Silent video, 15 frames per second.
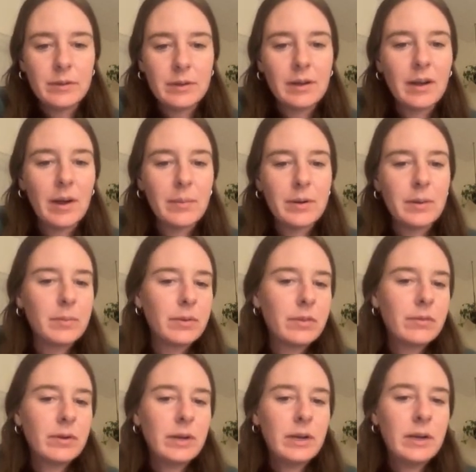carbon number
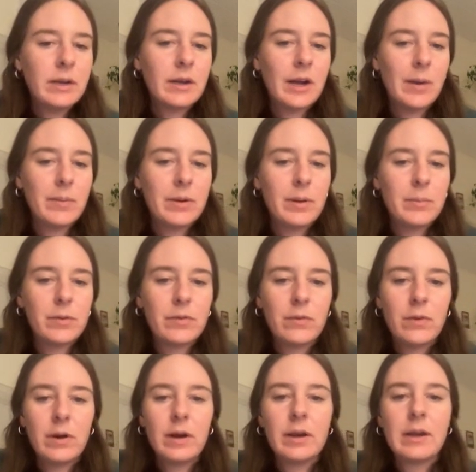3, carbon number
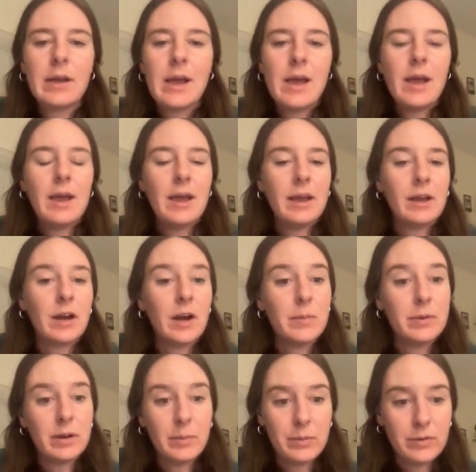4, and
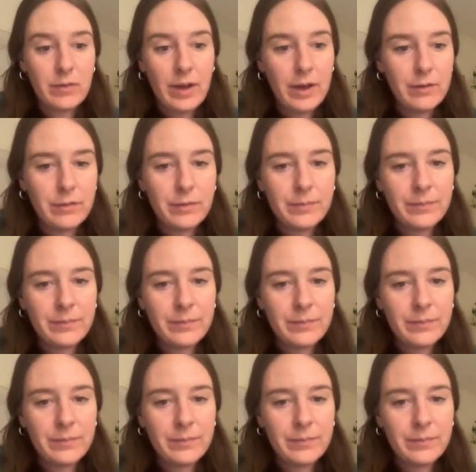carbon number 5.